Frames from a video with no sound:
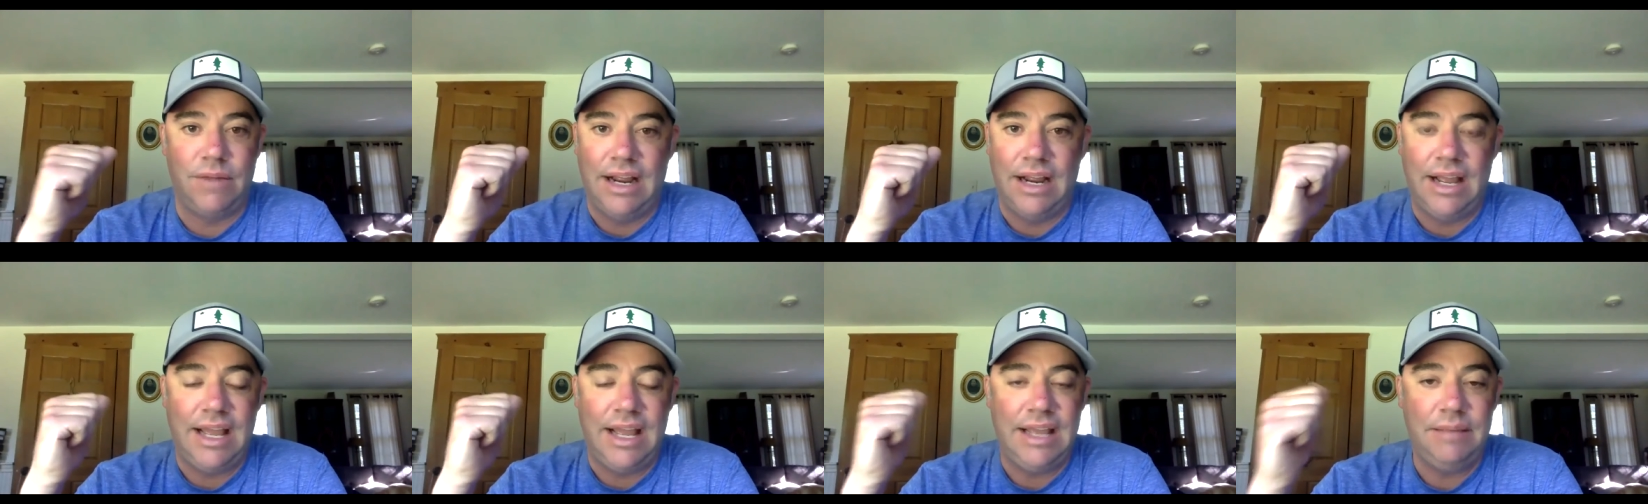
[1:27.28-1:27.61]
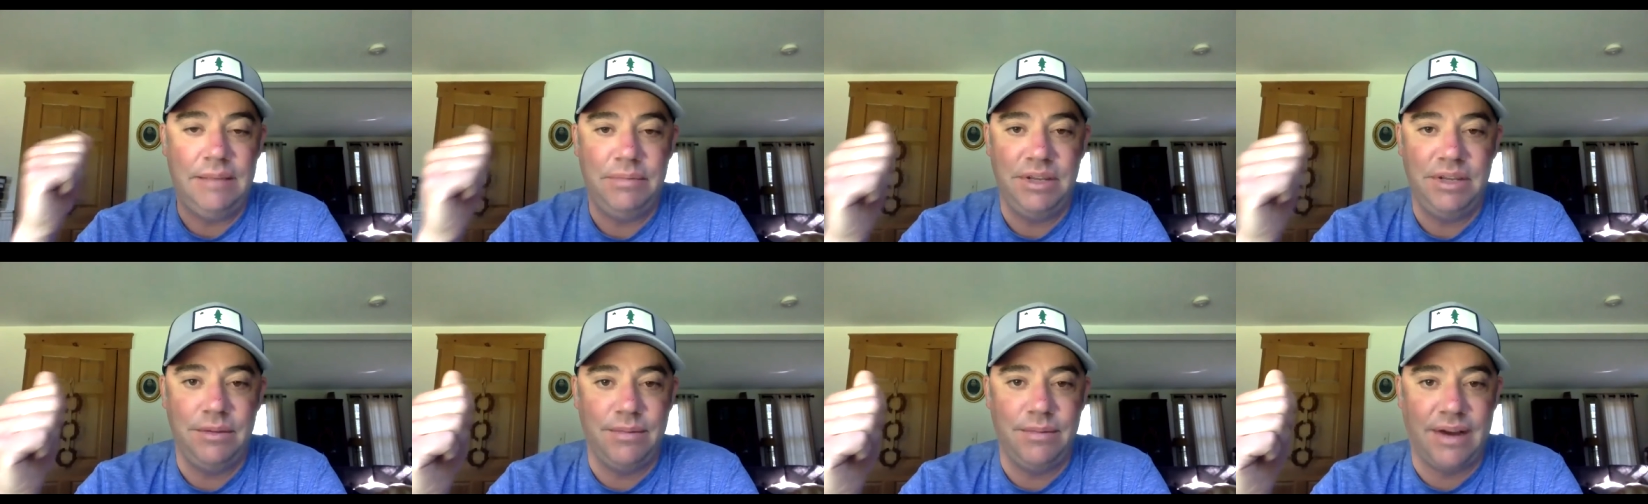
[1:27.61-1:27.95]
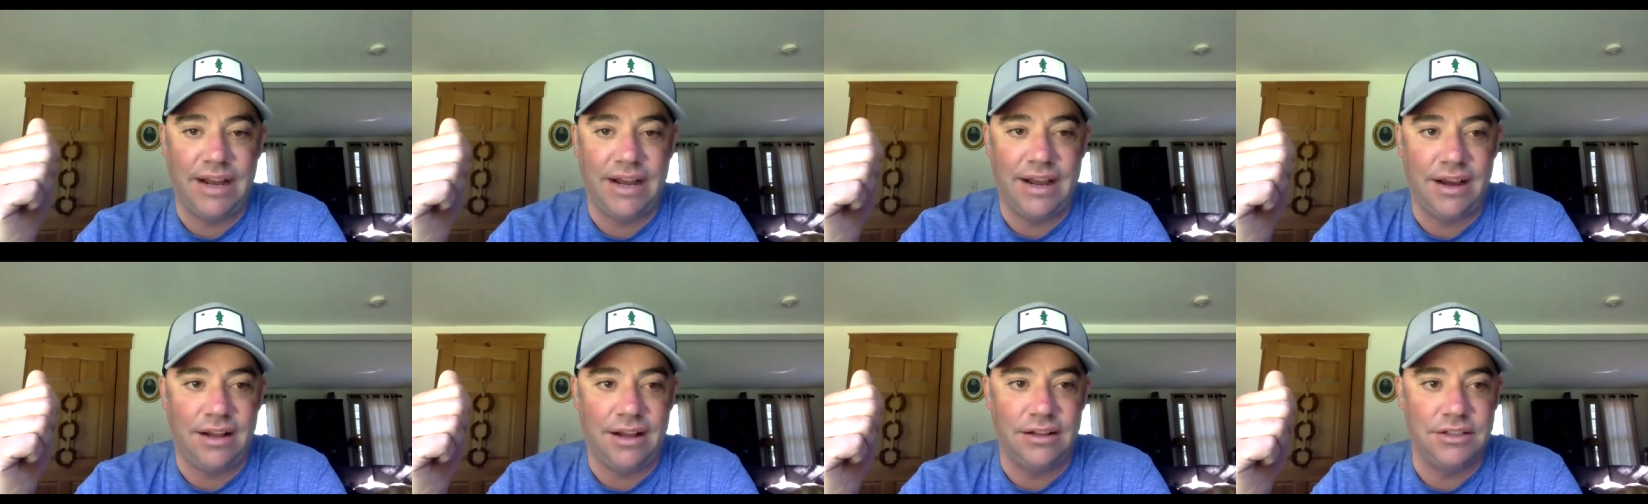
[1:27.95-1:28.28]
AP
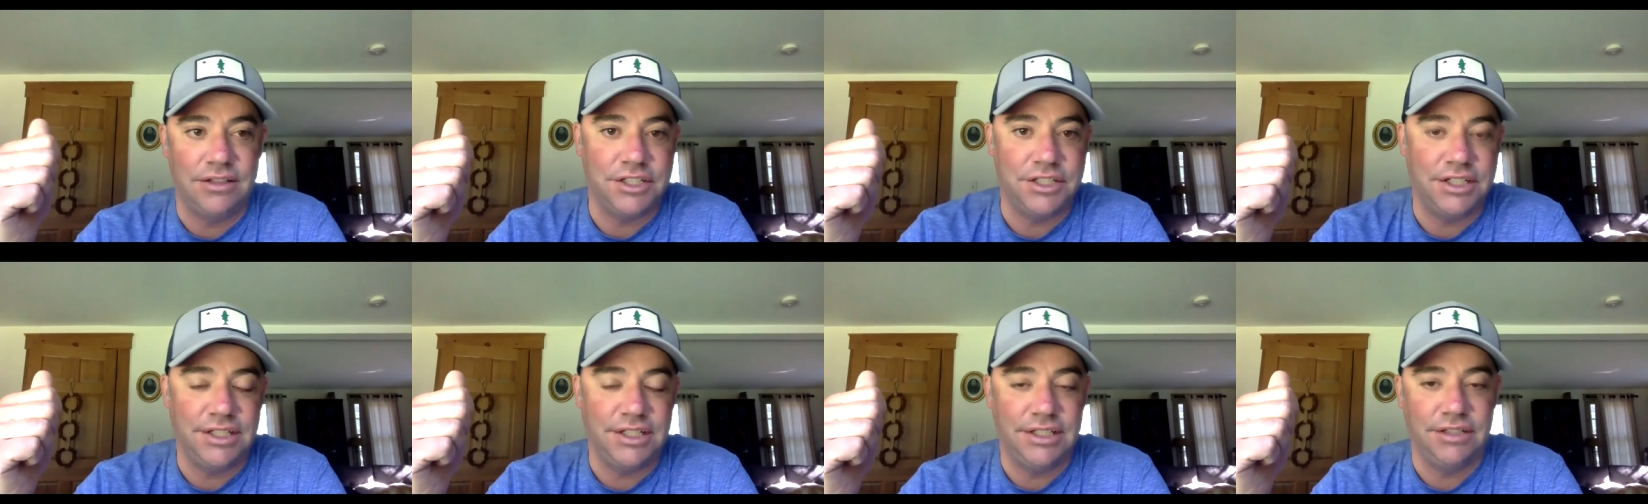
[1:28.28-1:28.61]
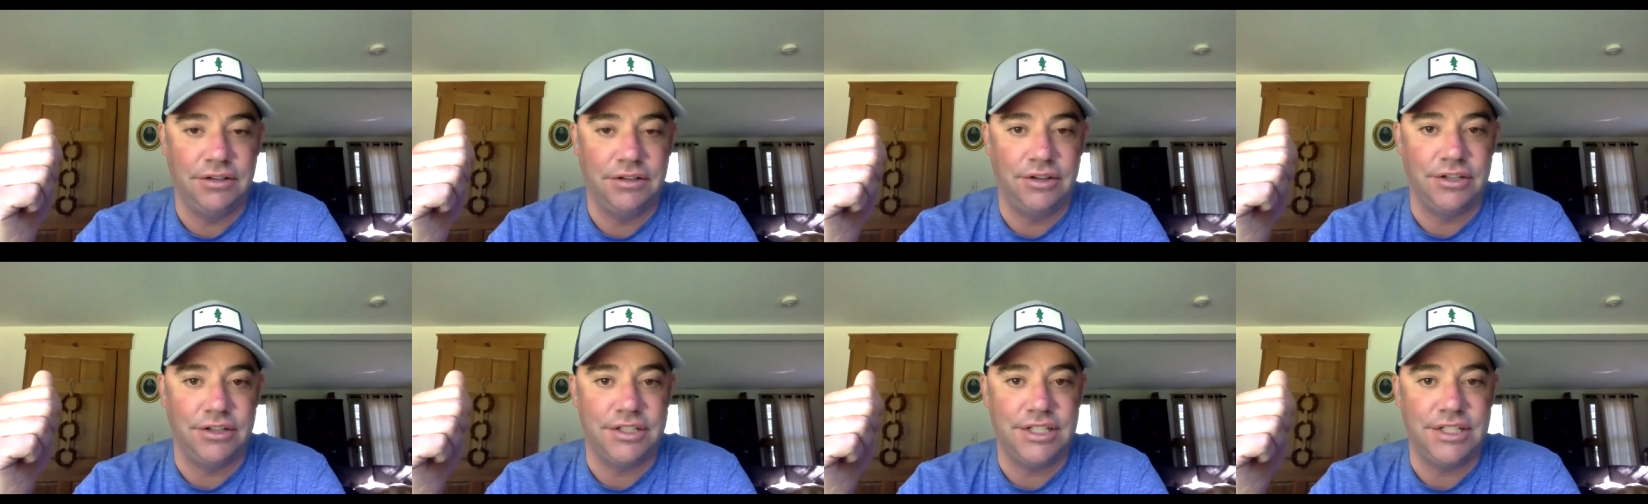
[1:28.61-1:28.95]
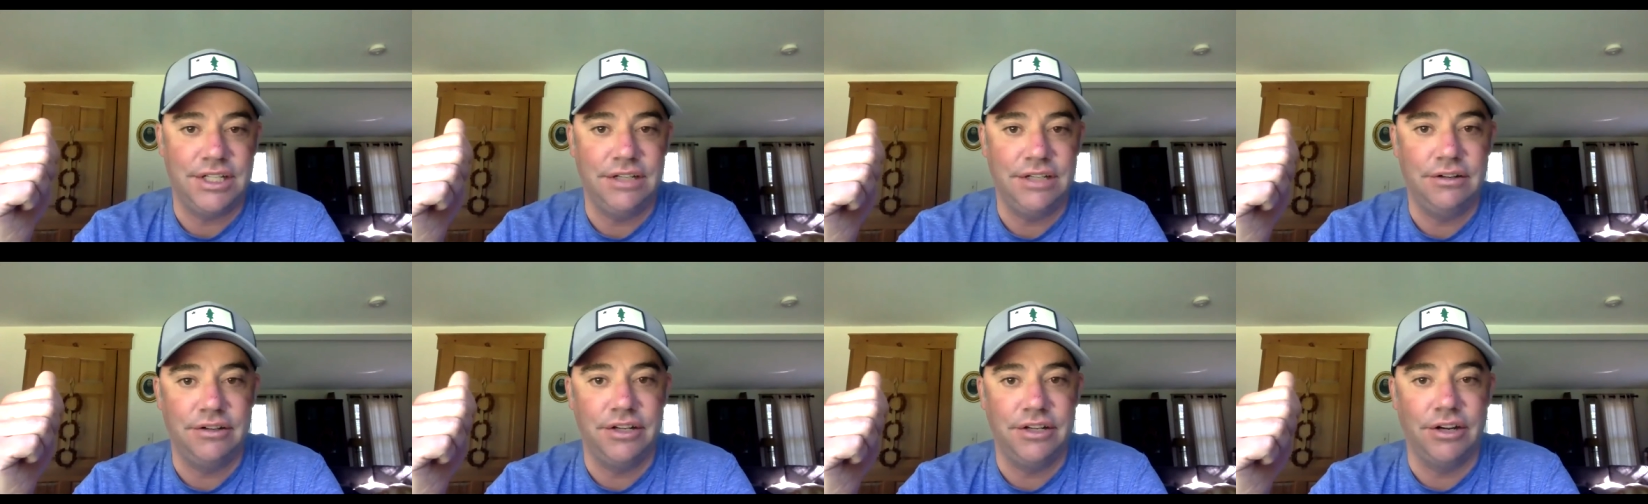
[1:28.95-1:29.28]
biology your
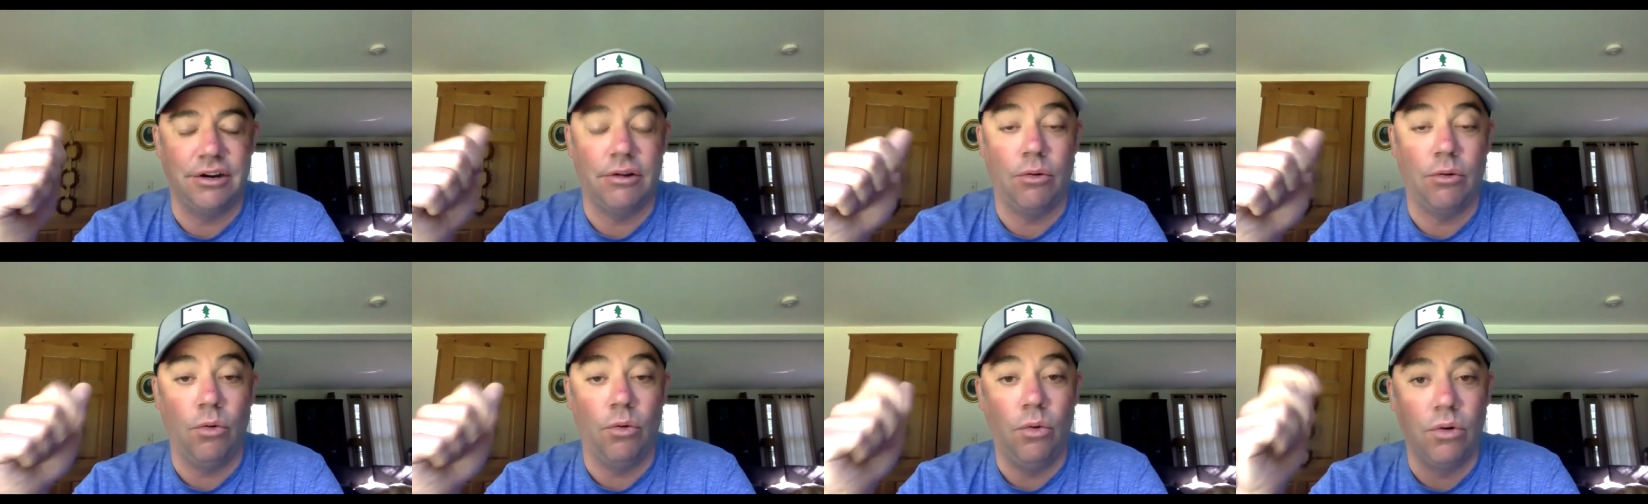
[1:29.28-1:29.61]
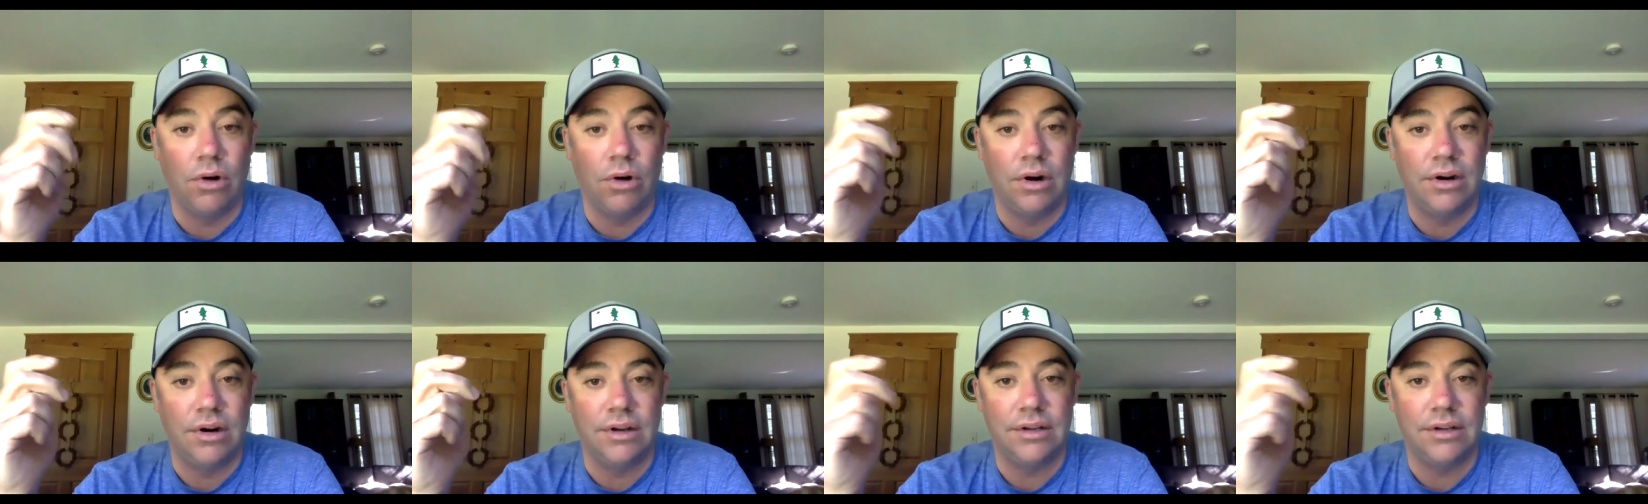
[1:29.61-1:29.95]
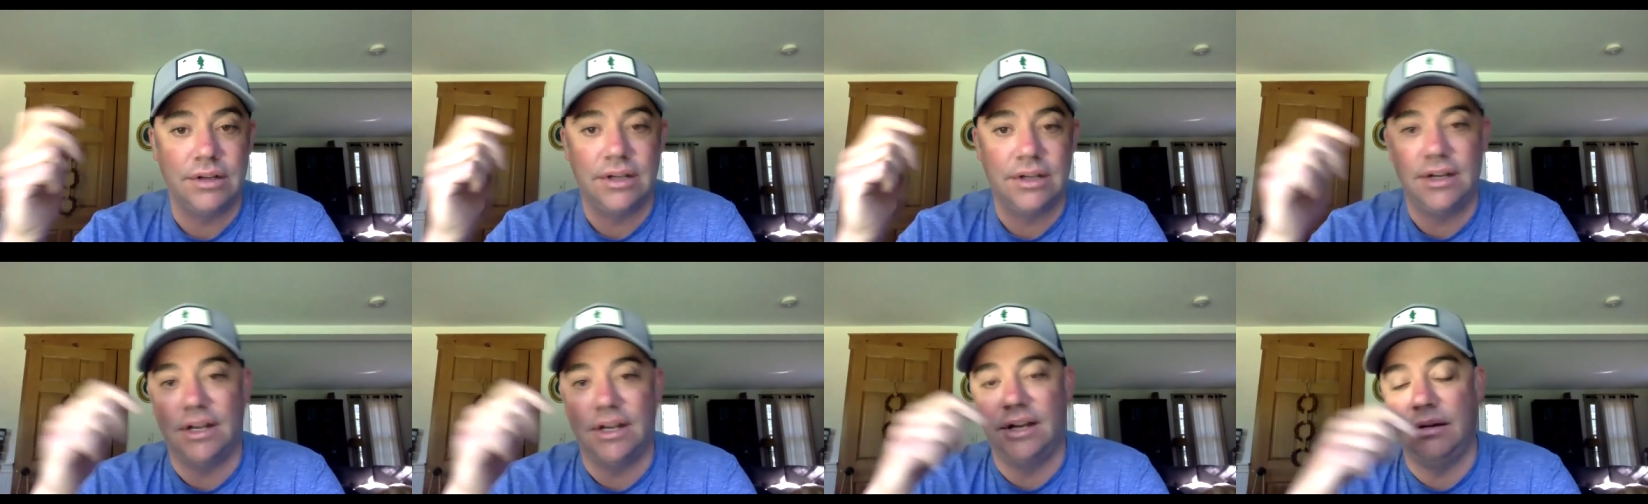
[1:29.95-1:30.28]
senior year, or
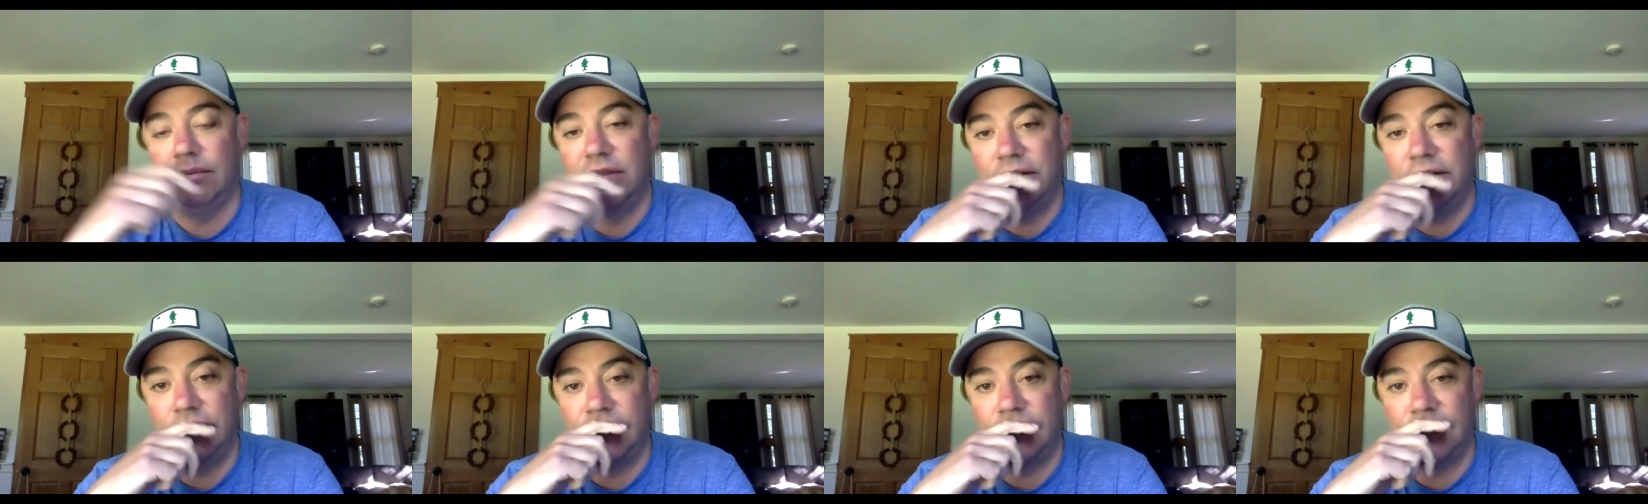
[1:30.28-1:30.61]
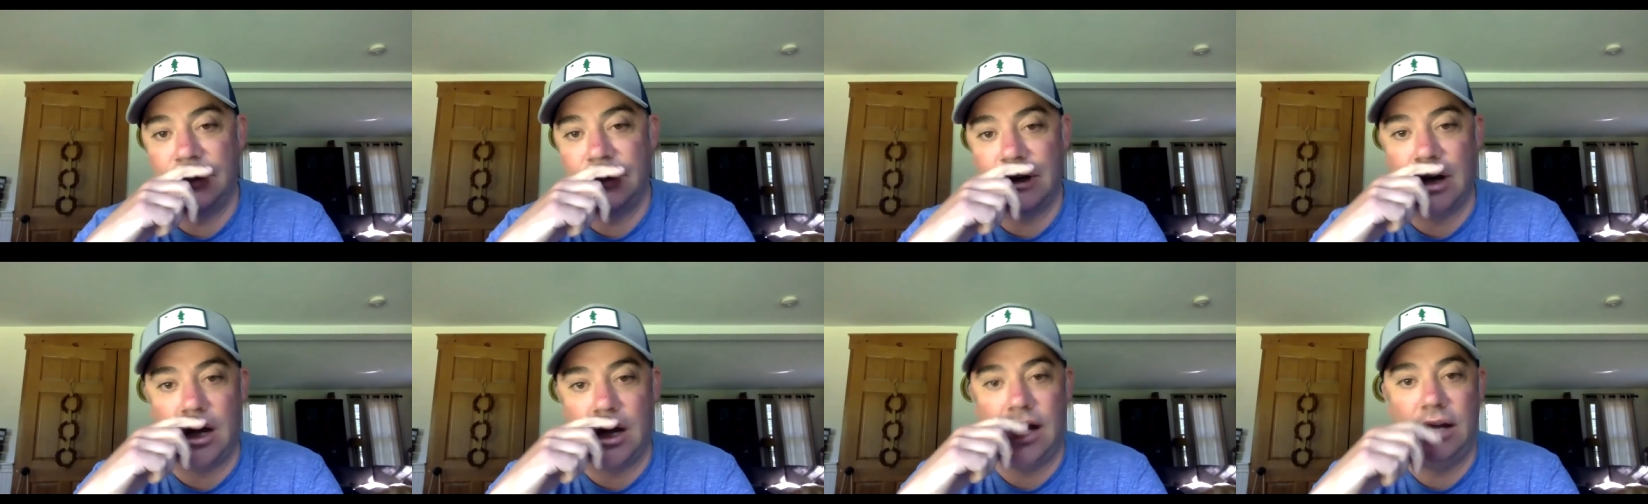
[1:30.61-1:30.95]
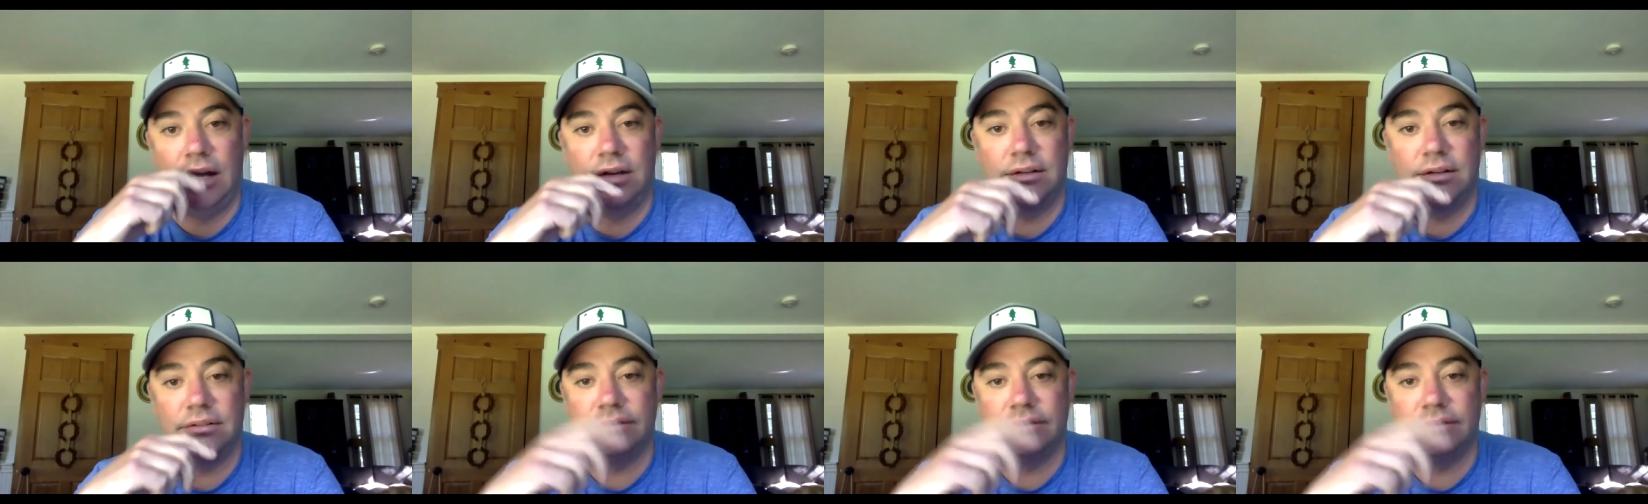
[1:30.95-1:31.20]
if you're not,